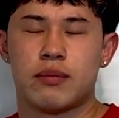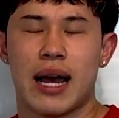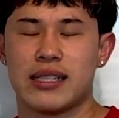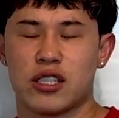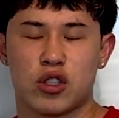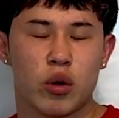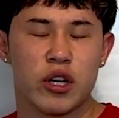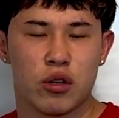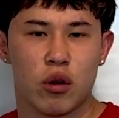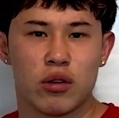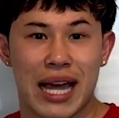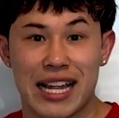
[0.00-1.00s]
as a
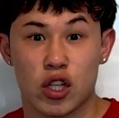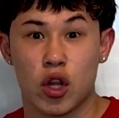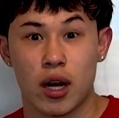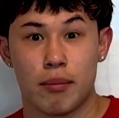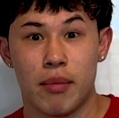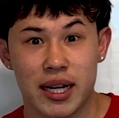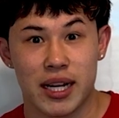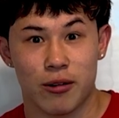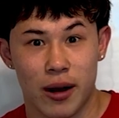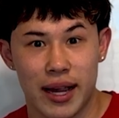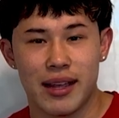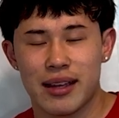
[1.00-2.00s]
20-year-old, that's a lot of money.
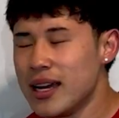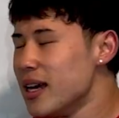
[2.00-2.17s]
Right.